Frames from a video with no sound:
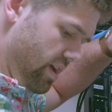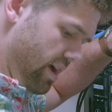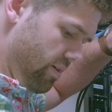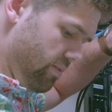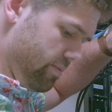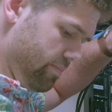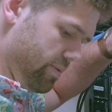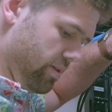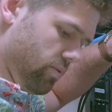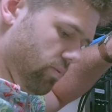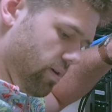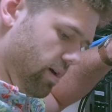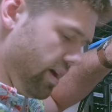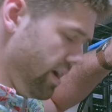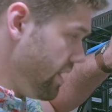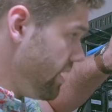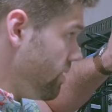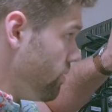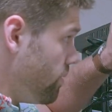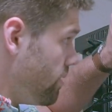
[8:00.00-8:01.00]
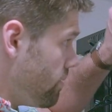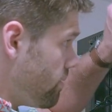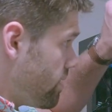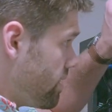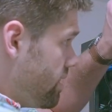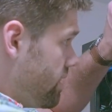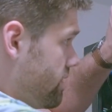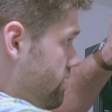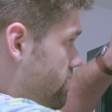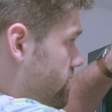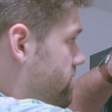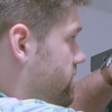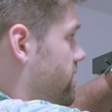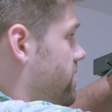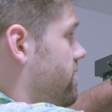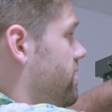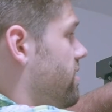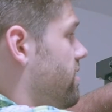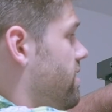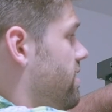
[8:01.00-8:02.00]
that would be why we were getting no
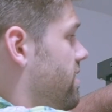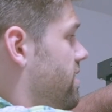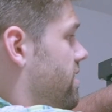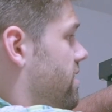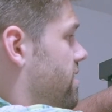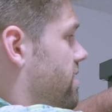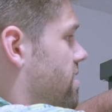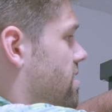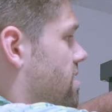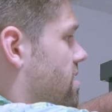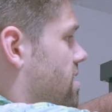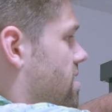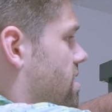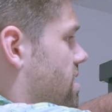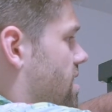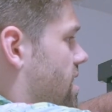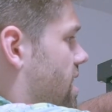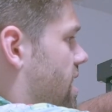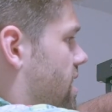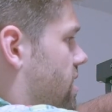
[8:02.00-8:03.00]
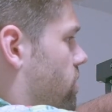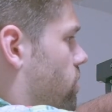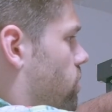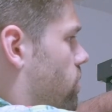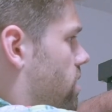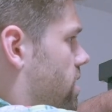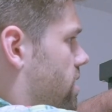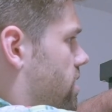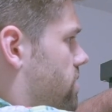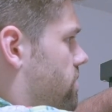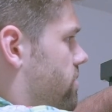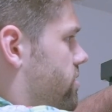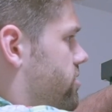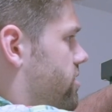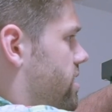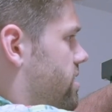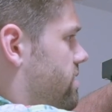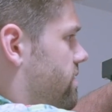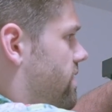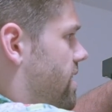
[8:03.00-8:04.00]
signal. I had a one in three
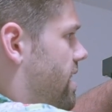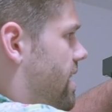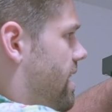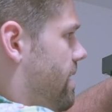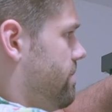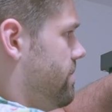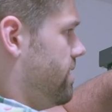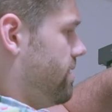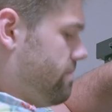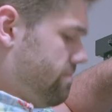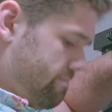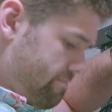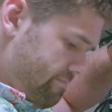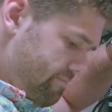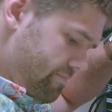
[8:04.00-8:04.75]
chance of that happening.